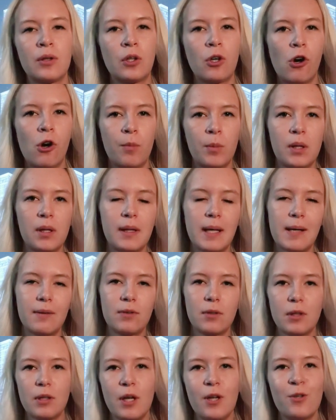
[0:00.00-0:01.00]
normal
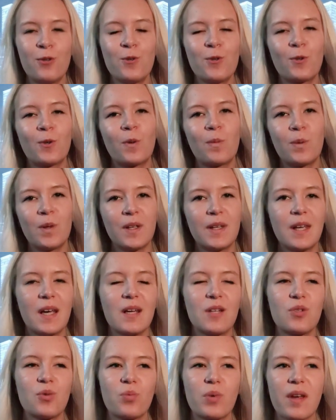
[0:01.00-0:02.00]
level to
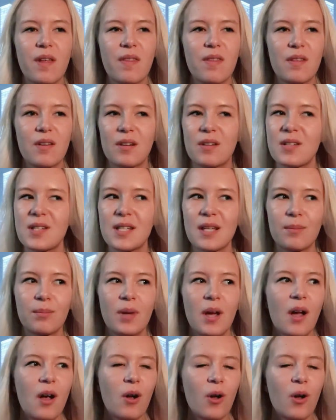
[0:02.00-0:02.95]
communicate with some